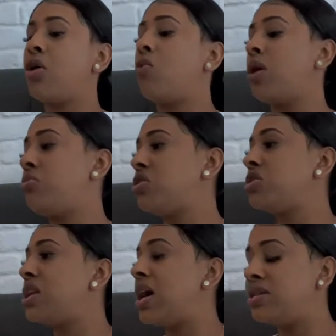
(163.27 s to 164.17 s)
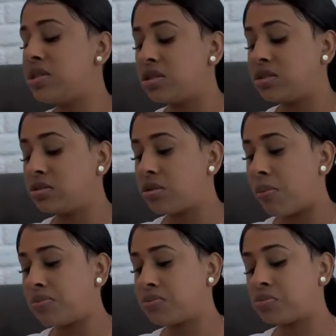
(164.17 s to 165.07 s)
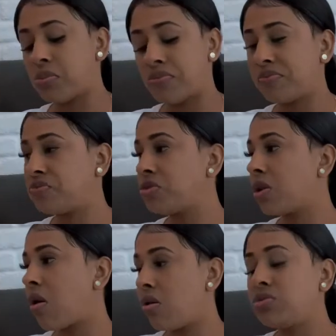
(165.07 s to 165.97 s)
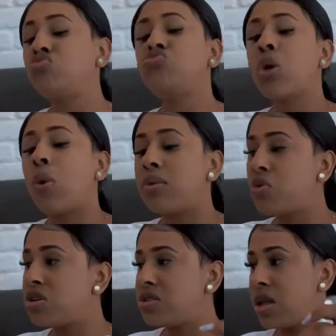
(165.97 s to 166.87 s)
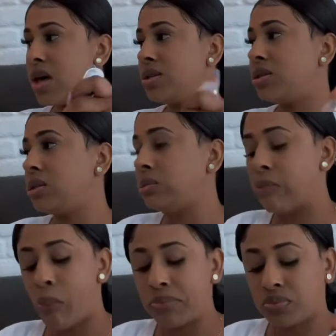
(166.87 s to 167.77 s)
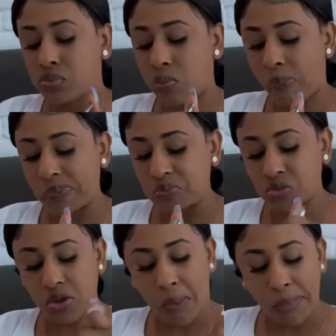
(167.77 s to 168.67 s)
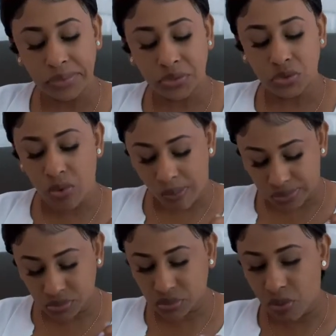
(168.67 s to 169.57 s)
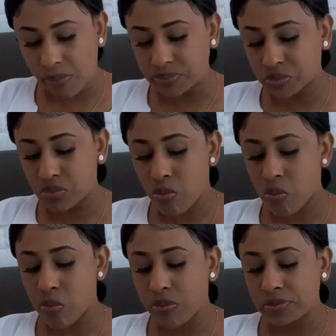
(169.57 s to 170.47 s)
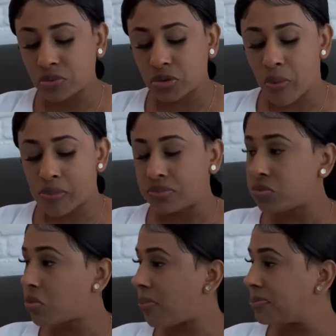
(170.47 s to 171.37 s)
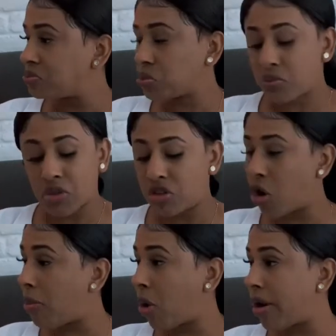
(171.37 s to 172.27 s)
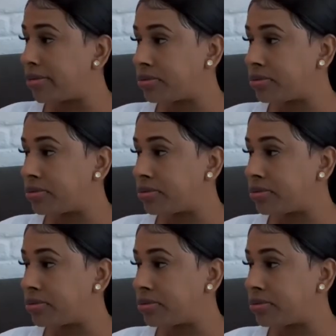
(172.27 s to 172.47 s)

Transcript: One more slice is. Yeah. Hmm? One more slice. Yeah, we can, yeah, I guess we'll. Y'all have to take it home. I can't see it. No more?